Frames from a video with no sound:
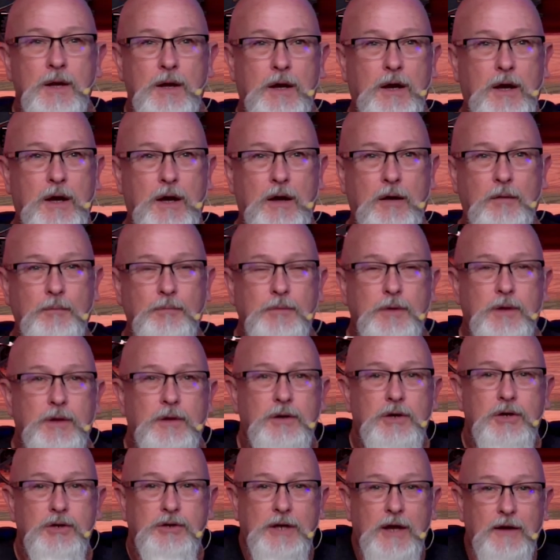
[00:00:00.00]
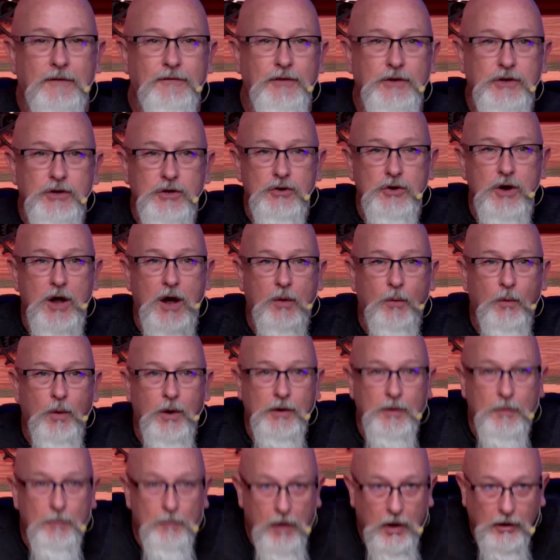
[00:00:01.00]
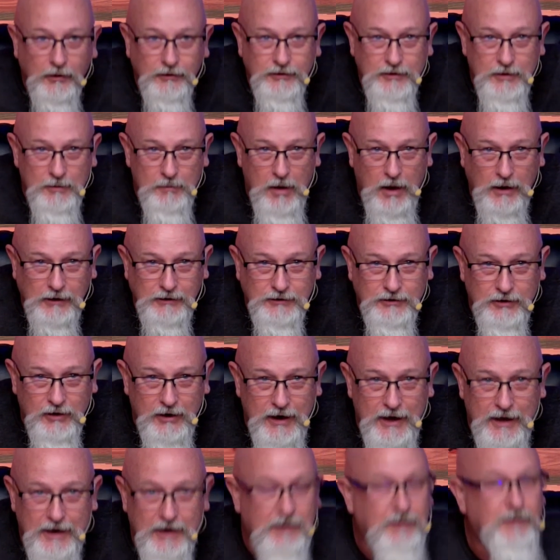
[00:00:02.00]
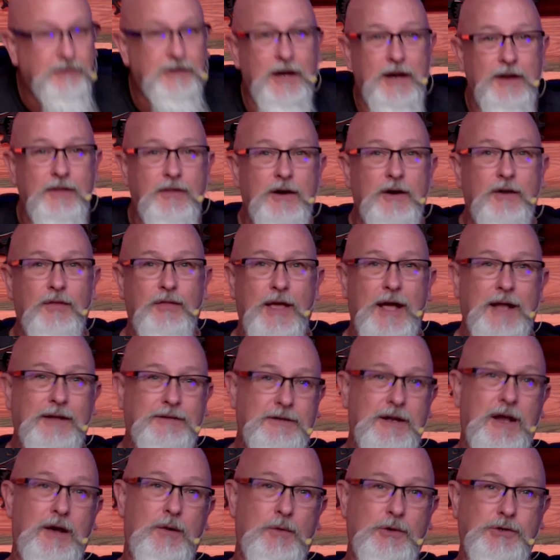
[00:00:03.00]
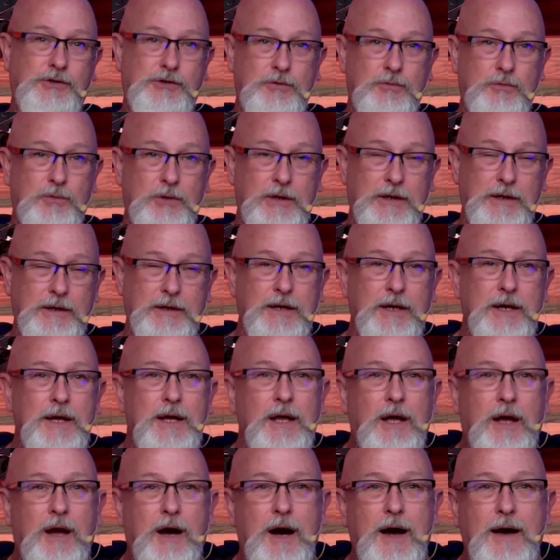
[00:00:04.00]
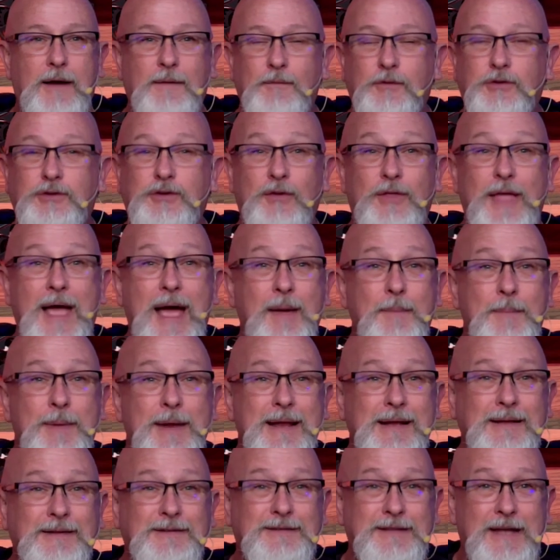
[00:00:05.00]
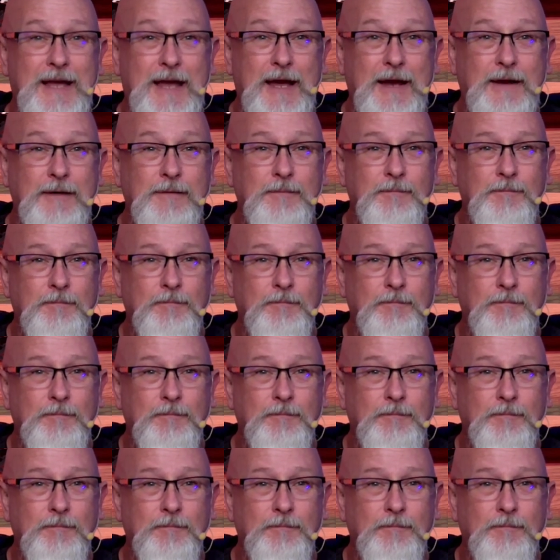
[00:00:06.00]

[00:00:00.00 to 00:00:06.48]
You definitely do not want the monster head inside there. That's not what you want. All right, so that being said,